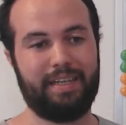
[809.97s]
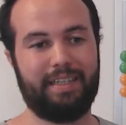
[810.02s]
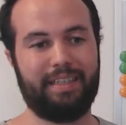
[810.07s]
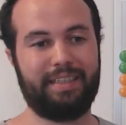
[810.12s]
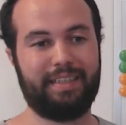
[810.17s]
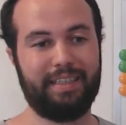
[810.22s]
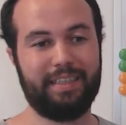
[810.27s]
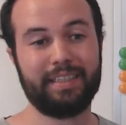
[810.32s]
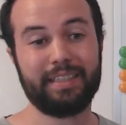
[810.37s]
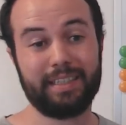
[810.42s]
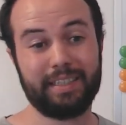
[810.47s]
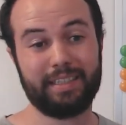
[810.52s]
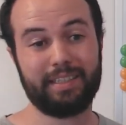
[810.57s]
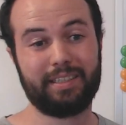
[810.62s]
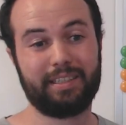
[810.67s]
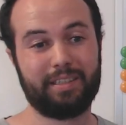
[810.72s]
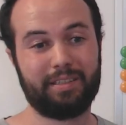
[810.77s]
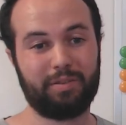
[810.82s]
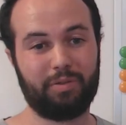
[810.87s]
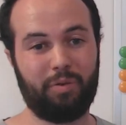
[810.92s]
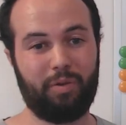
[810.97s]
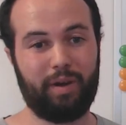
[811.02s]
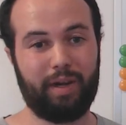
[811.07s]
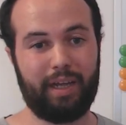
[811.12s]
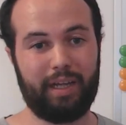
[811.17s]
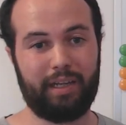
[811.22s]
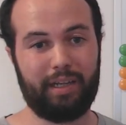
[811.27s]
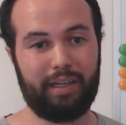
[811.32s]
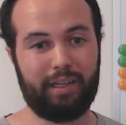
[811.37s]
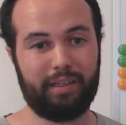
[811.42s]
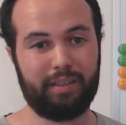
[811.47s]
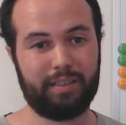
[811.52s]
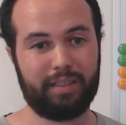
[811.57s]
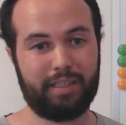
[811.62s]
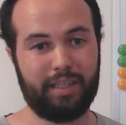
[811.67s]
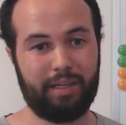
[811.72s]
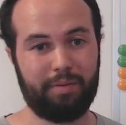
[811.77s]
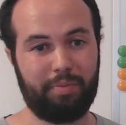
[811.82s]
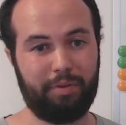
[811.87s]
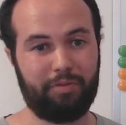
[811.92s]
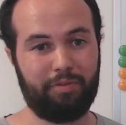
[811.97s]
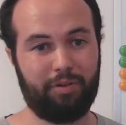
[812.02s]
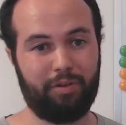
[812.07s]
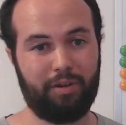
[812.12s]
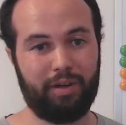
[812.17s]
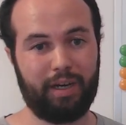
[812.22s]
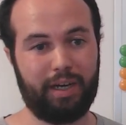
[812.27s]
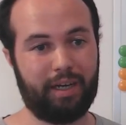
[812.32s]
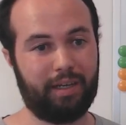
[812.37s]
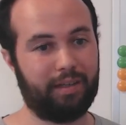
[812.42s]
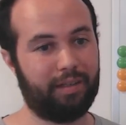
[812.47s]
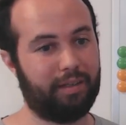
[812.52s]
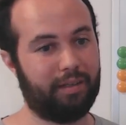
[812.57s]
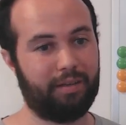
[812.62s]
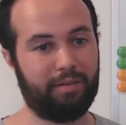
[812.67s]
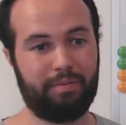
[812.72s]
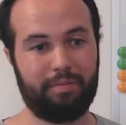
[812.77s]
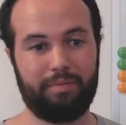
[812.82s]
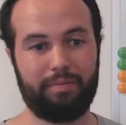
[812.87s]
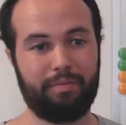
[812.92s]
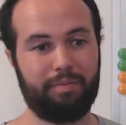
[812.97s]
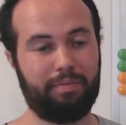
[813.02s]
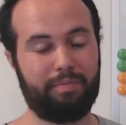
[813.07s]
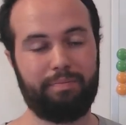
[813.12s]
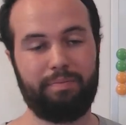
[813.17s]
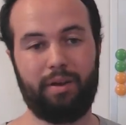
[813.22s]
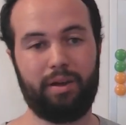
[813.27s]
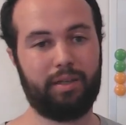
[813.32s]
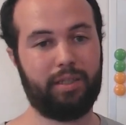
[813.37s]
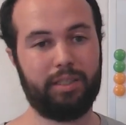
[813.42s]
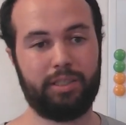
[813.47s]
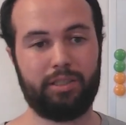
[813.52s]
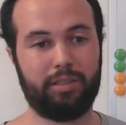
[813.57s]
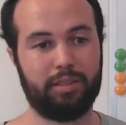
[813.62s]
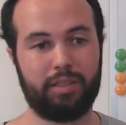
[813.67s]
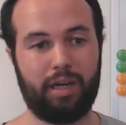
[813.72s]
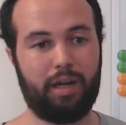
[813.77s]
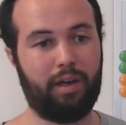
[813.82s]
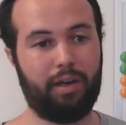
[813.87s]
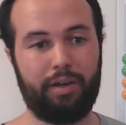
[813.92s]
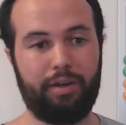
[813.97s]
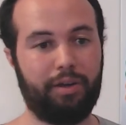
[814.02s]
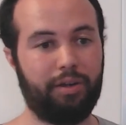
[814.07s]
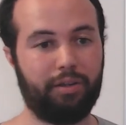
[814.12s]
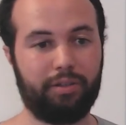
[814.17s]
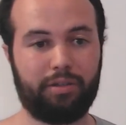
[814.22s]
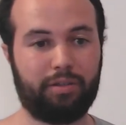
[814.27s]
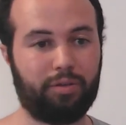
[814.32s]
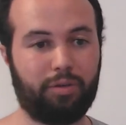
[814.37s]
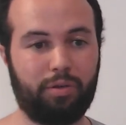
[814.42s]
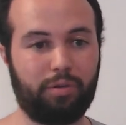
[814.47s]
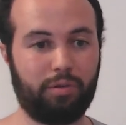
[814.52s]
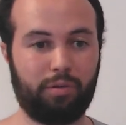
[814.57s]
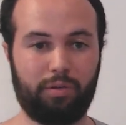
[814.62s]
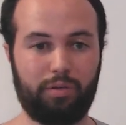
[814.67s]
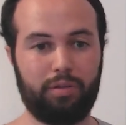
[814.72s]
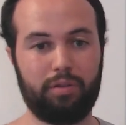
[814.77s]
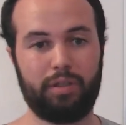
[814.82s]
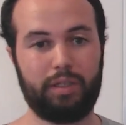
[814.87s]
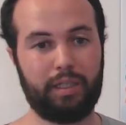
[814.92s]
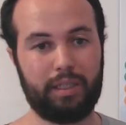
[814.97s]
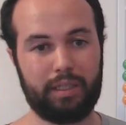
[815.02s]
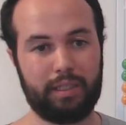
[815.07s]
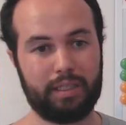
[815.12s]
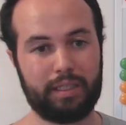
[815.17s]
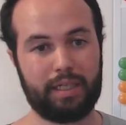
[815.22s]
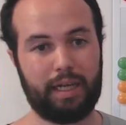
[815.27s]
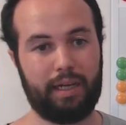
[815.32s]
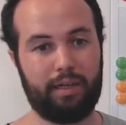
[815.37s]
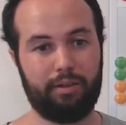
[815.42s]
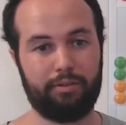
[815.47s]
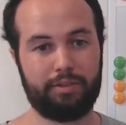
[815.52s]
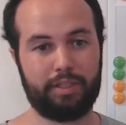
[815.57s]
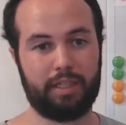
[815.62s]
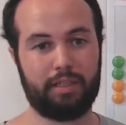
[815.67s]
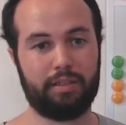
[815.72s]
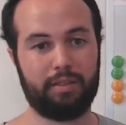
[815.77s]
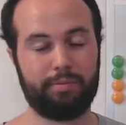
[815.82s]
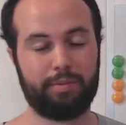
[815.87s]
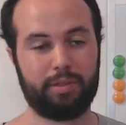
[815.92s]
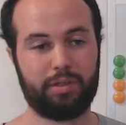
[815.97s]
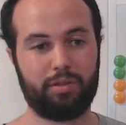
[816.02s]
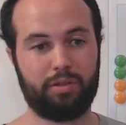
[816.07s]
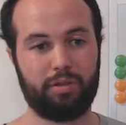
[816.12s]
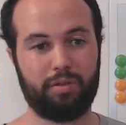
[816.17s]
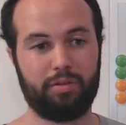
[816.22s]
This is what I said before, that partitions are not cool in this kind of setups.